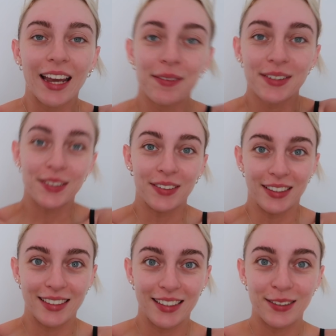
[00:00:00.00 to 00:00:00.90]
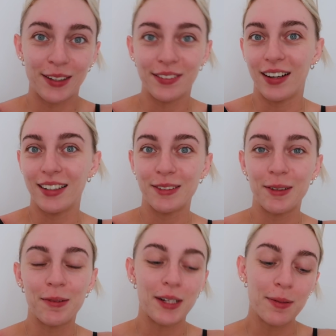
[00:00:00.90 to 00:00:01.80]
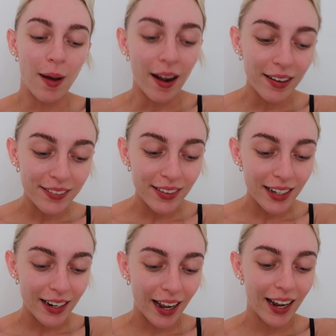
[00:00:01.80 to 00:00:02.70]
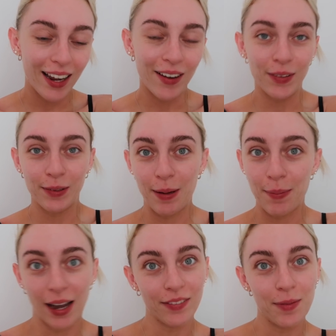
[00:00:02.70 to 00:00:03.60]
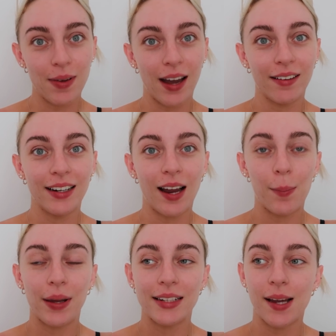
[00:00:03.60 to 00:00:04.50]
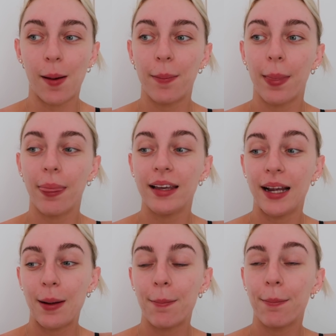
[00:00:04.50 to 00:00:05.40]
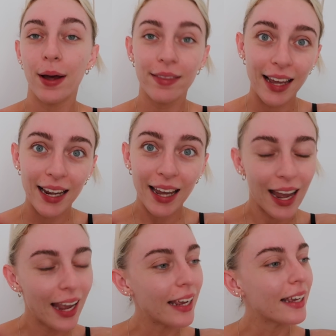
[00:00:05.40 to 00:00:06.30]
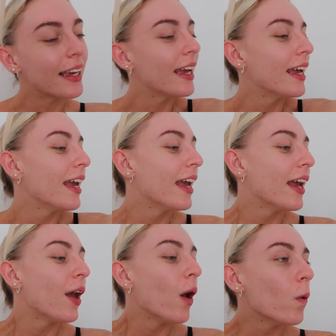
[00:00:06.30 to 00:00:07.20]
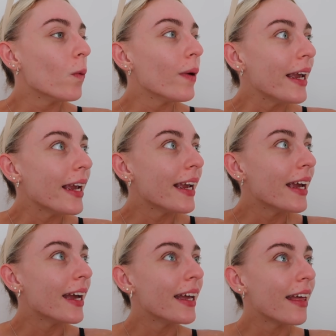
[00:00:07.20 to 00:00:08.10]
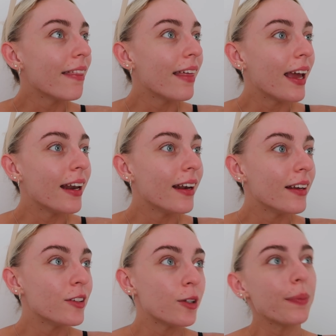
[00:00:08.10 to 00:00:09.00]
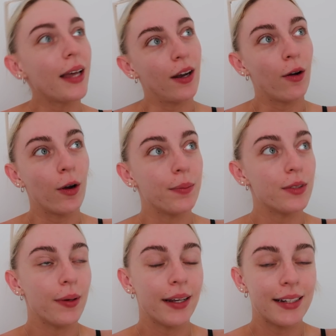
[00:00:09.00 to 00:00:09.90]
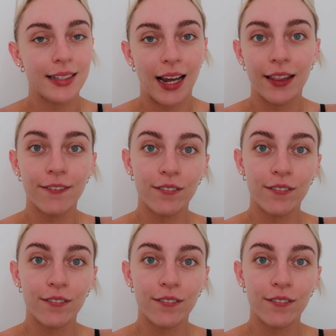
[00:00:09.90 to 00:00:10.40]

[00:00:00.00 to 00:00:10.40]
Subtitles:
It was honestly so fun. So we went to Byron for the day. On the way back from Byron, I picked up the birthday cake. We then dropped that at home so it could stay in the